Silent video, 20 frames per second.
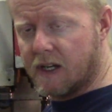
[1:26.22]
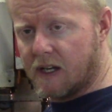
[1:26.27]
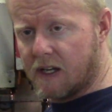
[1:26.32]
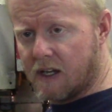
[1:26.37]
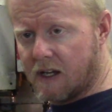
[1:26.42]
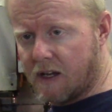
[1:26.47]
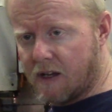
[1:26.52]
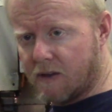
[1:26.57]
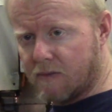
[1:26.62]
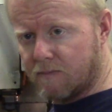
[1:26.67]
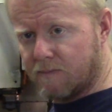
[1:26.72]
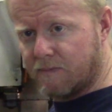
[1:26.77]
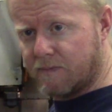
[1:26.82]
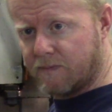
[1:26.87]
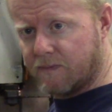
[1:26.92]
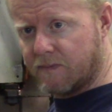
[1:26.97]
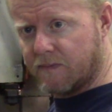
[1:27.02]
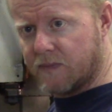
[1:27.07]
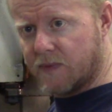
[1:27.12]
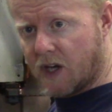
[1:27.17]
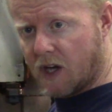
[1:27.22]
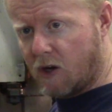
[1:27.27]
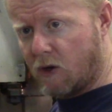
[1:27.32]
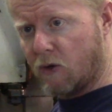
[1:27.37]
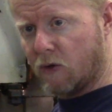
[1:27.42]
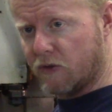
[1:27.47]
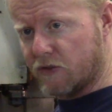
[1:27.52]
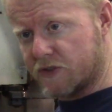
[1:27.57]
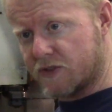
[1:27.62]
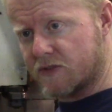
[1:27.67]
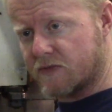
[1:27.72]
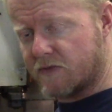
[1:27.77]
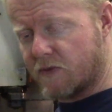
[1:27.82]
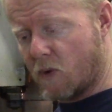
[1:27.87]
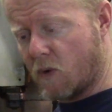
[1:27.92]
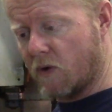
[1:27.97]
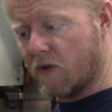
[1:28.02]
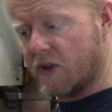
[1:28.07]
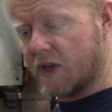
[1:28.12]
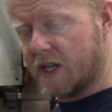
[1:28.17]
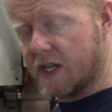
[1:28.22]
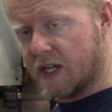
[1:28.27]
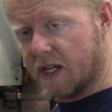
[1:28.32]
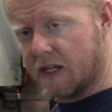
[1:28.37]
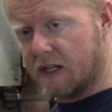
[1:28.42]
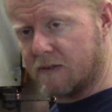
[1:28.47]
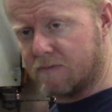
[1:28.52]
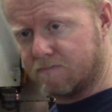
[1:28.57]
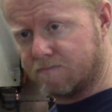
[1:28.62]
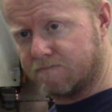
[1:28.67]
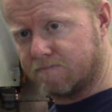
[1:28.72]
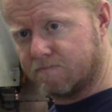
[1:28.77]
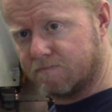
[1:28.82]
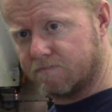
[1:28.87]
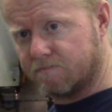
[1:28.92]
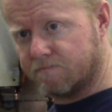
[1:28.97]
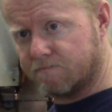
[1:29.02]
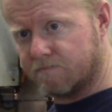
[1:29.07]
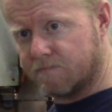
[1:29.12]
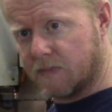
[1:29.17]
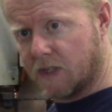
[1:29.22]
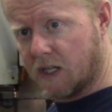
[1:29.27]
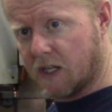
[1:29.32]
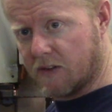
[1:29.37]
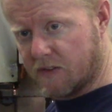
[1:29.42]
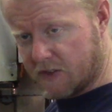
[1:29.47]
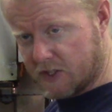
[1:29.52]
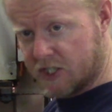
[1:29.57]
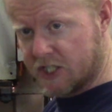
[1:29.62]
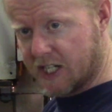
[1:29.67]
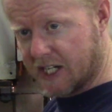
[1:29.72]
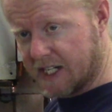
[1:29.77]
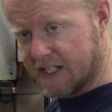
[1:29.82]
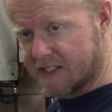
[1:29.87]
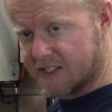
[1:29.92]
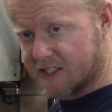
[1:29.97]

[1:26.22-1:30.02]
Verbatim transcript: um, the holes for the, uh, uh, the jig